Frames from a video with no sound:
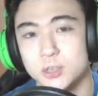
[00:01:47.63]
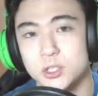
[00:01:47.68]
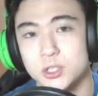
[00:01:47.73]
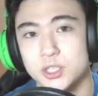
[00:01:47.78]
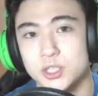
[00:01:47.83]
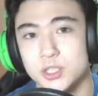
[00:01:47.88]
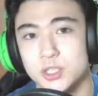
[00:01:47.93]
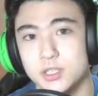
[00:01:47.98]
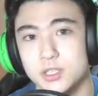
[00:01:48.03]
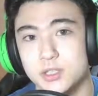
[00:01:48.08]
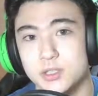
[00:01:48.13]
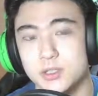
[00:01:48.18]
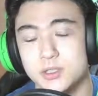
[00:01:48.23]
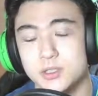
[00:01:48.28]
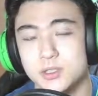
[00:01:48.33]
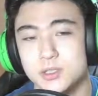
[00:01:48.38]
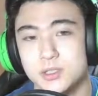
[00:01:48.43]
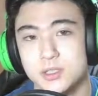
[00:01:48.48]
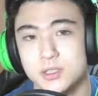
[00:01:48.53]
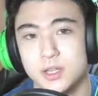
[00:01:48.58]

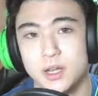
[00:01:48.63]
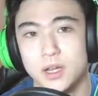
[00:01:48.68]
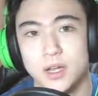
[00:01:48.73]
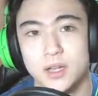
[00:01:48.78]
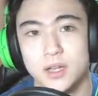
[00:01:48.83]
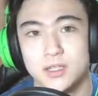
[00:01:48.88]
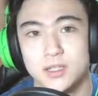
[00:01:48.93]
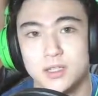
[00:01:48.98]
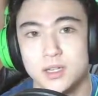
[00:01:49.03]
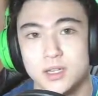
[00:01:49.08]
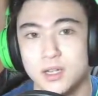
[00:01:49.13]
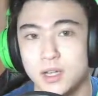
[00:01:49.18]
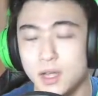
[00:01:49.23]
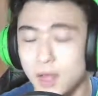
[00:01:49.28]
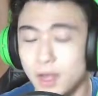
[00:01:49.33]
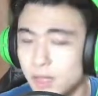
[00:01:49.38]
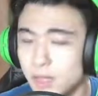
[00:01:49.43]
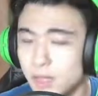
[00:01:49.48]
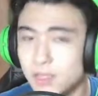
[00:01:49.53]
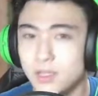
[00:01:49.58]
machines at
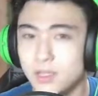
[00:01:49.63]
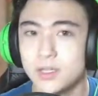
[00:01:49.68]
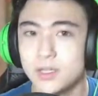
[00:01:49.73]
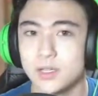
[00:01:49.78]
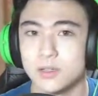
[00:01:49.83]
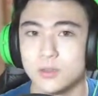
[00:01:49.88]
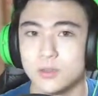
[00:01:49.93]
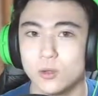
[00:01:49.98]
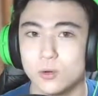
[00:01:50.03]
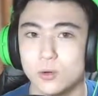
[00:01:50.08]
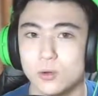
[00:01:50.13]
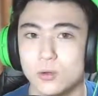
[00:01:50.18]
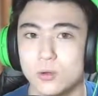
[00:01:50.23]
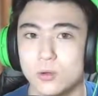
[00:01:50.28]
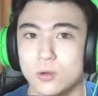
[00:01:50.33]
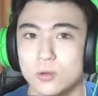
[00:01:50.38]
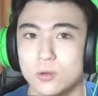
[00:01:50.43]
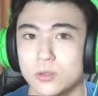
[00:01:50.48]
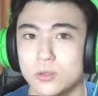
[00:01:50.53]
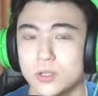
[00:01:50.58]
any
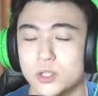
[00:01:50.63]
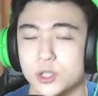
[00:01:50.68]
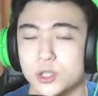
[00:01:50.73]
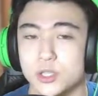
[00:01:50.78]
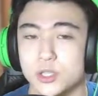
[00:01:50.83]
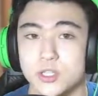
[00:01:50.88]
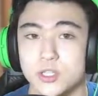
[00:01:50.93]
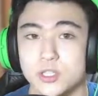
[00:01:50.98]
local train